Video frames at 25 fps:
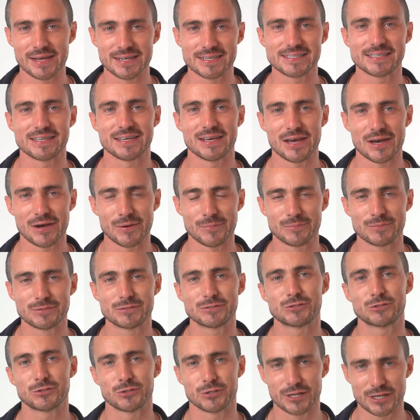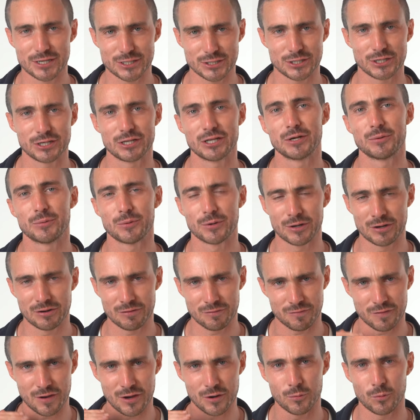ATM, traditionally we're going to
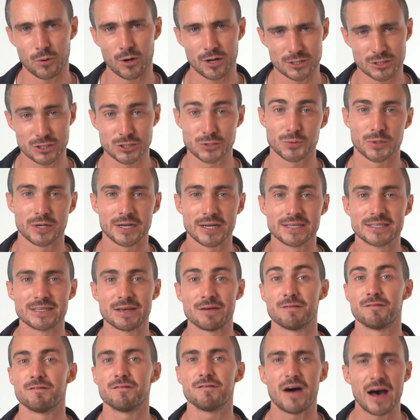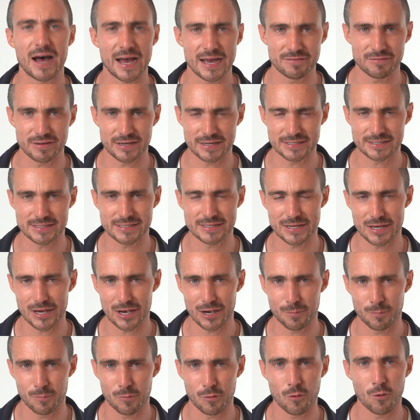find watches rated to 5
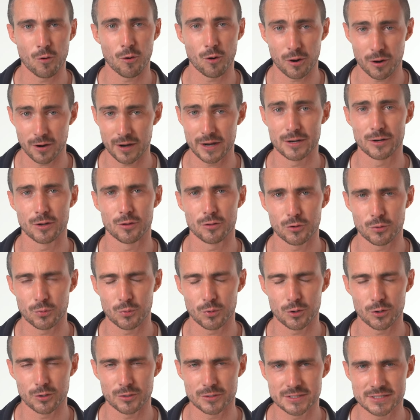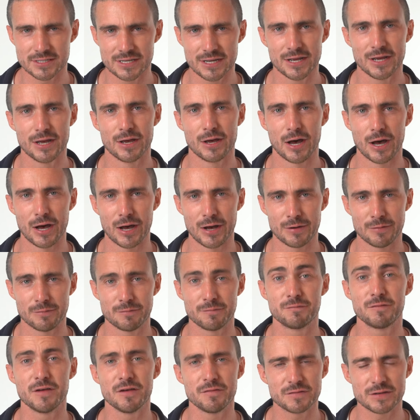ATM, or in other words,
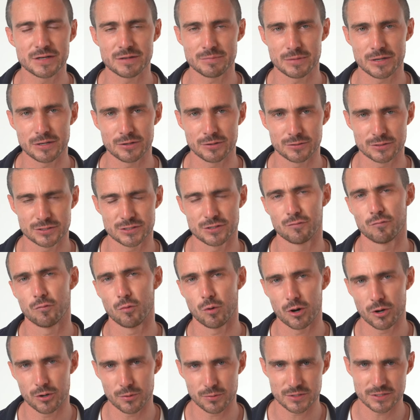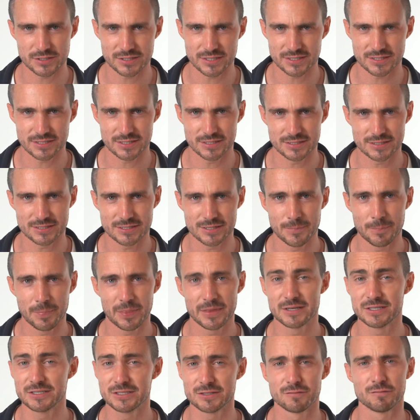50 meters of water resistance.
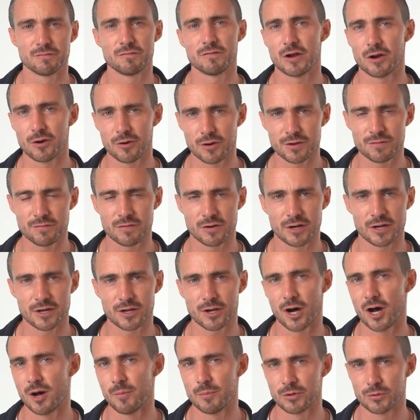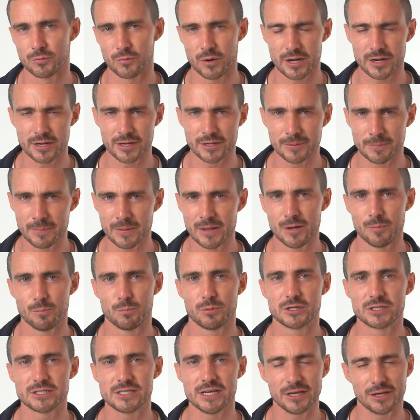This is a very, very common rating,
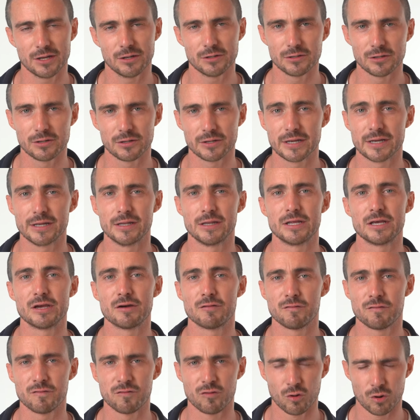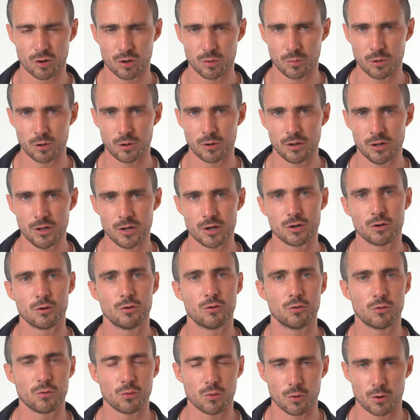particularly in the affordable
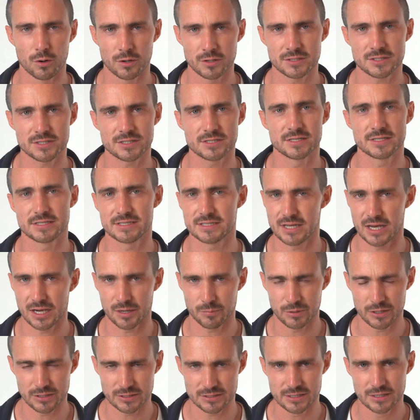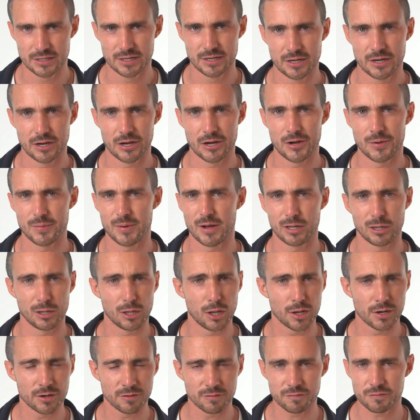quartz segment. A
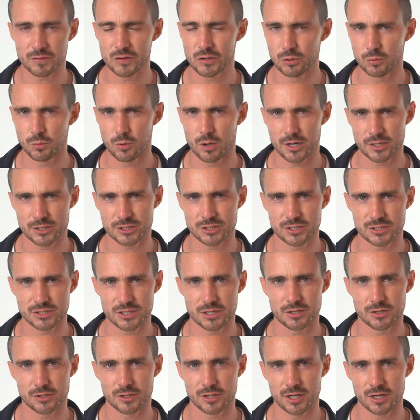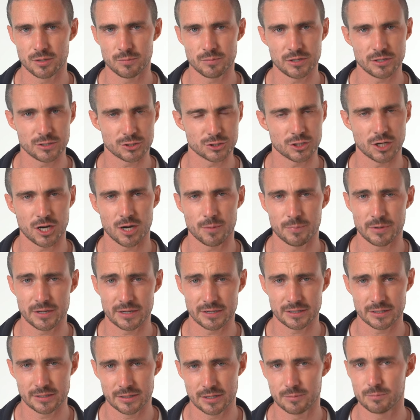lot of field watches that you're going to be
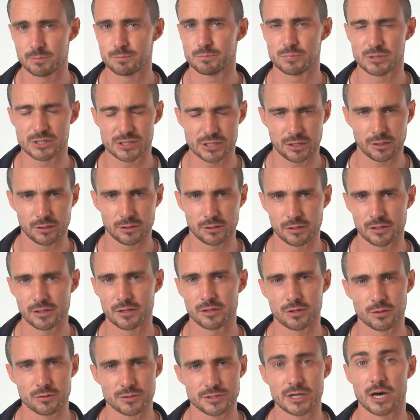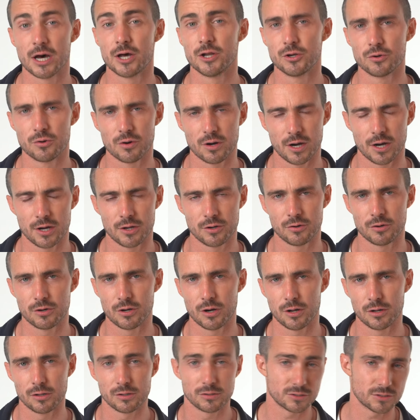shopping particularly those under $100
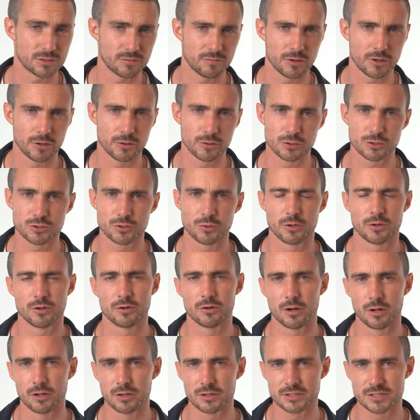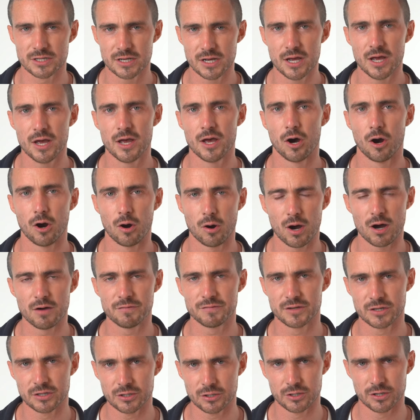or even under $200, are
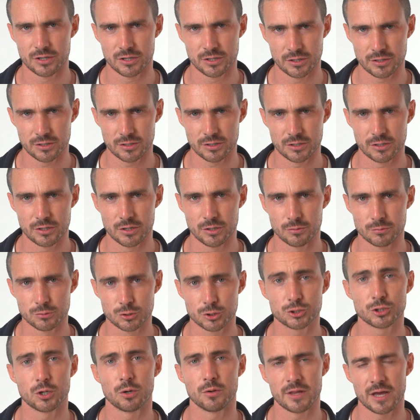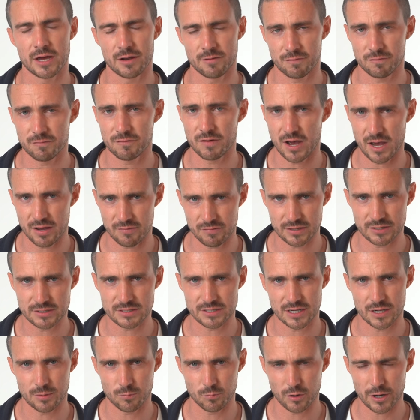often going to, show that 5
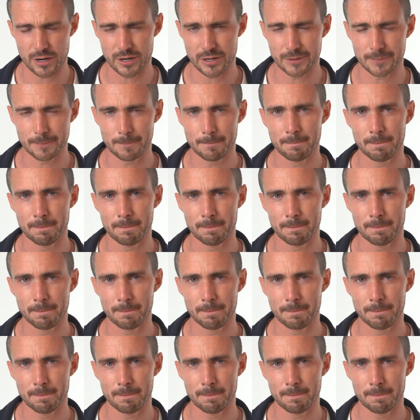ATM rating.